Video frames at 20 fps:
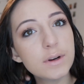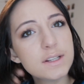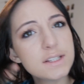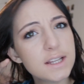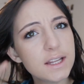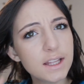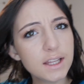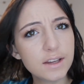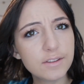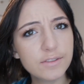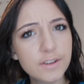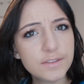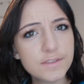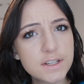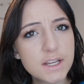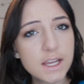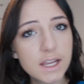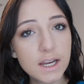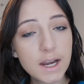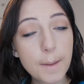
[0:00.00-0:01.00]
I want to say like
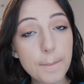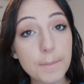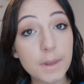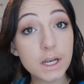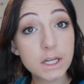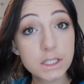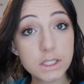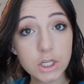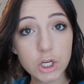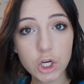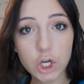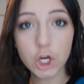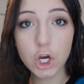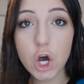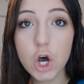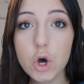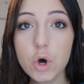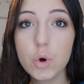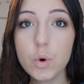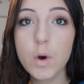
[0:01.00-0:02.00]
15 minutes
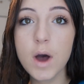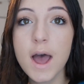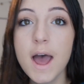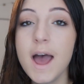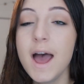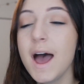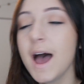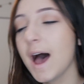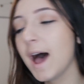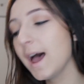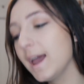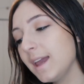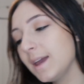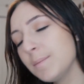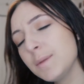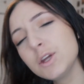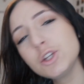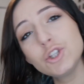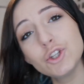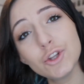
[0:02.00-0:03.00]
ago. I
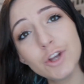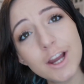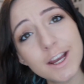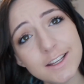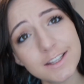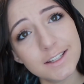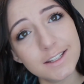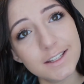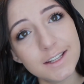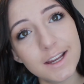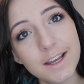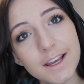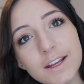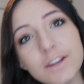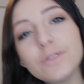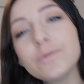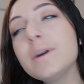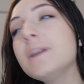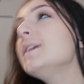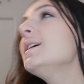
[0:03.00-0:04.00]
am dressed and